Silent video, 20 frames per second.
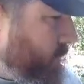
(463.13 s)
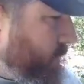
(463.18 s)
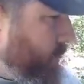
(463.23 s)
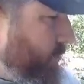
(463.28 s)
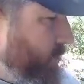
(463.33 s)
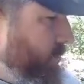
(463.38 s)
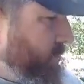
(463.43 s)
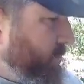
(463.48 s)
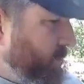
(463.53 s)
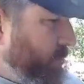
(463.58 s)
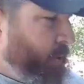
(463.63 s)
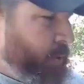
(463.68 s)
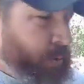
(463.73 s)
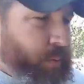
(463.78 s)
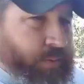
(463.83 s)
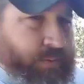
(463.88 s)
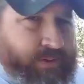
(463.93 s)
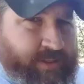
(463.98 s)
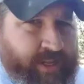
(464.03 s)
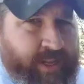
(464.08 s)
so
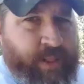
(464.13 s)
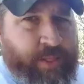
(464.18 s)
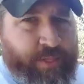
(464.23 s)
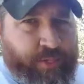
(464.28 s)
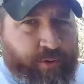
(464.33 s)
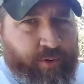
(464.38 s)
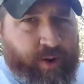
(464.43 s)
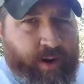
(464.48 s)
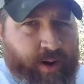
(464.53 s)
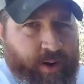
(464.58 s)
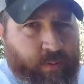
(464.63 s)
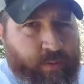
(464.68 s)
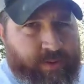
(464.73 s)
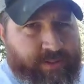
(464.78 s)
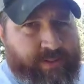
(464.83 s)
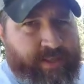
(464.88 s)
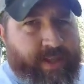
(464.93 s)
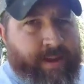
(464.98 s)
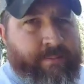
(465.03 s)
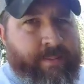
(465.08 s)
10-3, what's
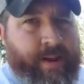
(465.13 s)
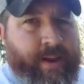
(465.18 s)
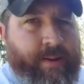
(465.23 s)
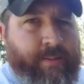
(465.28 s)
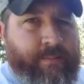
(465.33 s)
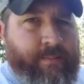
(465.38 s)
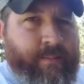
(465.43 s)
that mean?